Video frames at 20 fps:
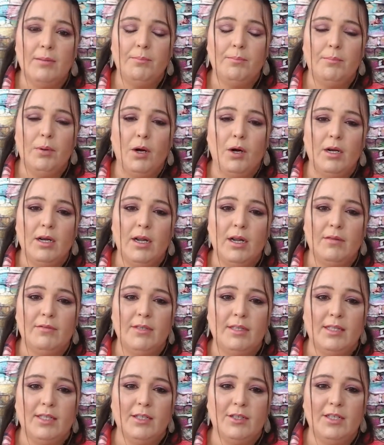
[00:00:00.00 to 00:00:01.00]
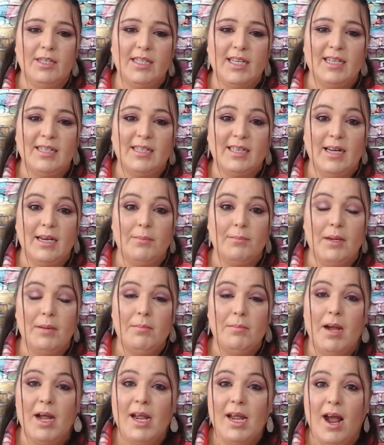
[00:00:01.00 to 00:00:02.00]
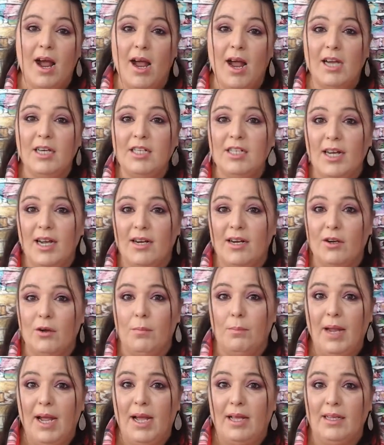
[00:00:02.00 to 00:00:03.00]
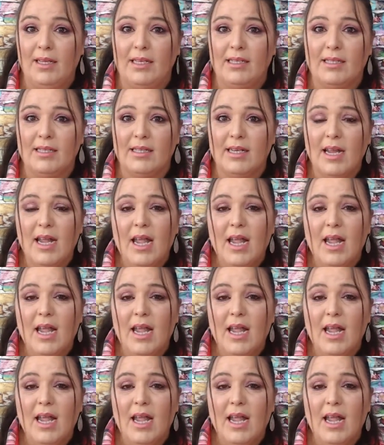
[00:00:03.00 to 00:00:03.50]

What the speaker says: part of the series is going to be my eyeshadow palettes.